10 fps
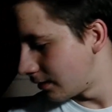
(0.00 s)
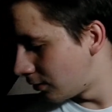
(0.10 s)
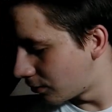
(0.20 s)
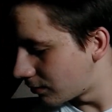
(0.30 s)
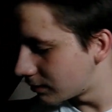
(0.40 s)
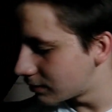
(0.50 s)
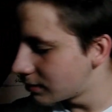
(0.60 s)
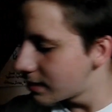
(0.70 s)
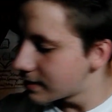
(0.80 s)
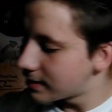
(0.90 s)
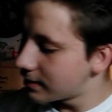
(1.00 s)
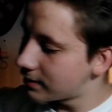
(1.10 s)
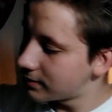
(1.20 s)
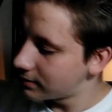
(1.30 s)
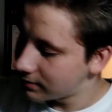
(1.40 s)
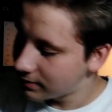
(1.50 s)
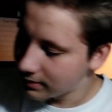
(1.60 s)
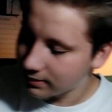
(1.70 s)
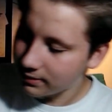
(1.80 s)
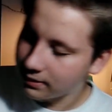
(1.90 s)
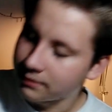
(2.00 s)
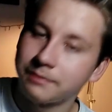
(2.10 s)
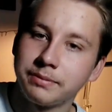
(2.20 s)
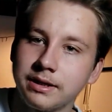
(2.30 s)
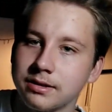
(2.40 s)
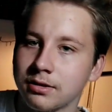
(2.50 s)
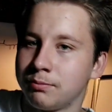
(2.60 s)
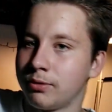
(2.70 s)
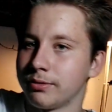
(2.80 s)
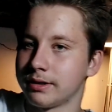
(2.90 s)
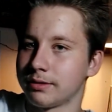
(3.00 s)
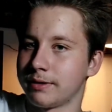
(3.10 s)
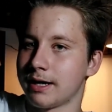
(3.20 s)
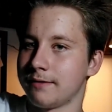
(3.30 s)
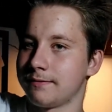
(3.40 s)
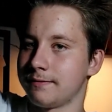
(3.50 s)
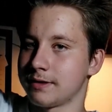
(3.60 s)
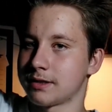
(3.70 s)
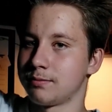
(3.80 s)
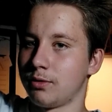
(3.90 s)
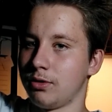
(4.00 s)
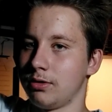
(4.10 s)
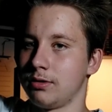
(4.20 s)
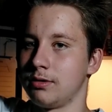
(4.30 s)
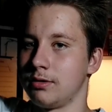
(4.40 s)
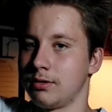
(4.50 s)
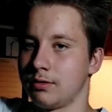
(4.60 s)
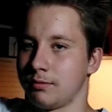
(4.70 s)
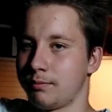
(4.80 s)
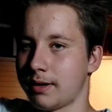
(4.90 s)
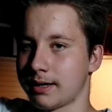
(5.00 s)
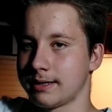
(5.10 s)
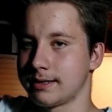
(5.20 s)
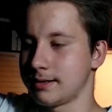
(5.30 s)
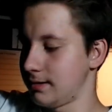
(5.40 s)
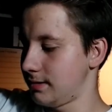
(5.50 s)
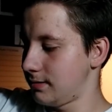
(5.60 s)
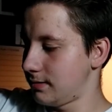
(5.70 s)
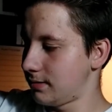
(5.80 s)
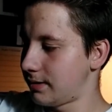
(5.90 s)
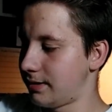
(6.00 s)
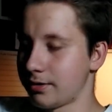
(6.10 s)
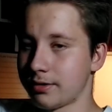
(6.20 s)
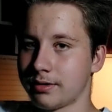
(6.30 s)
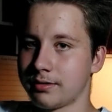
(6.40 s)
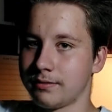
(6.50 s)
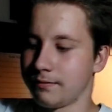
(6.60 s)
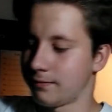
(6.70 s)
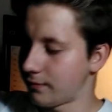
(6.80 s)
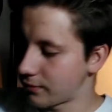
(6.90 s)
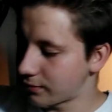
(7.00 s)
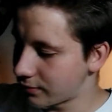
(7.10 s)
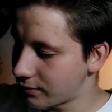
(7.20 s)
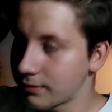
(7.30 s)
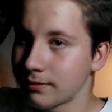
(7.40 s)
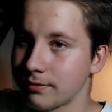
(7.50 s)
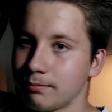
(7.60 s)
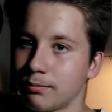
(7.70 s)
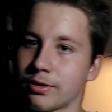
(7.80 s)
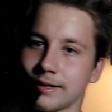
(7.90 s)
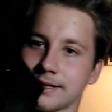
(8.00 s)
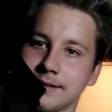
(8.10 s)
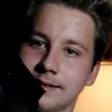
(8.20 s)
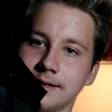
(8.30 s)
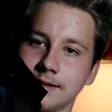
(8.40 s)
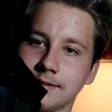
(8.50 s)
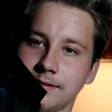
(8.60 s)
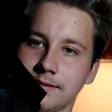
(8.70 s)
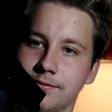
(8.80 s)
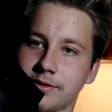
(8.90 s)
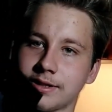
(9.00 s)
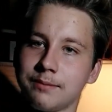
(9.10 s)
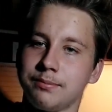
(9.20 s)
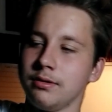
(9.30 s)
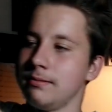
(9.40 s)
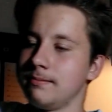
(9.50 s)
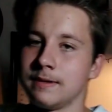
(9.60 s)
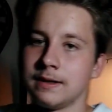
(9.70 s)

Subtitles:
Oh, did they said that in the biggest component we have small pockets here for more SSDs, for example?